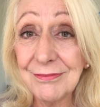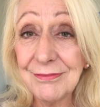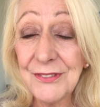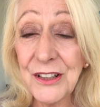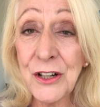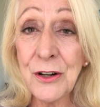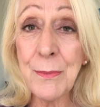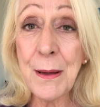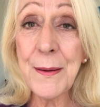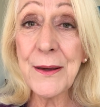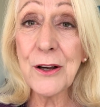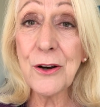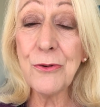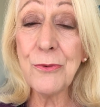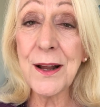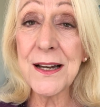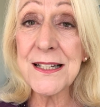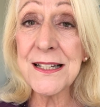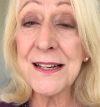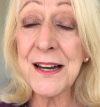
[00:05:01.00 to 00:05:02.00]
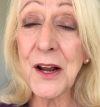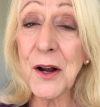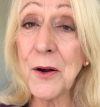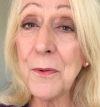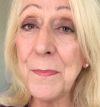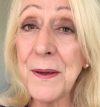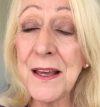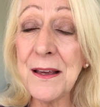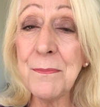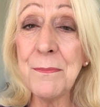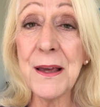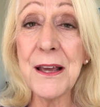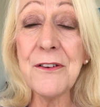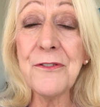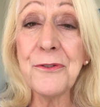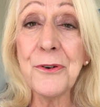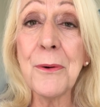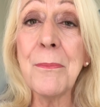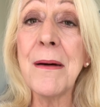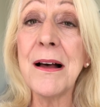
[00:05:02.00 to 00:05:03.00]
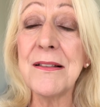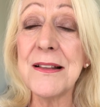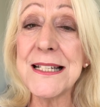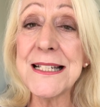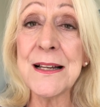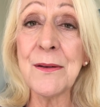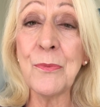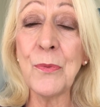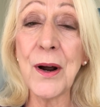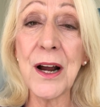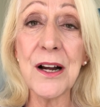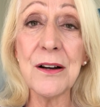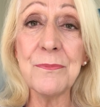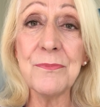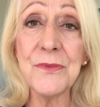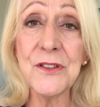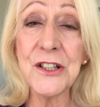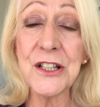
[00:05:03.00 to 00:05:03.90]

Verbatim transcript: You know, maybe go rent an Airbnb for a month somewhere.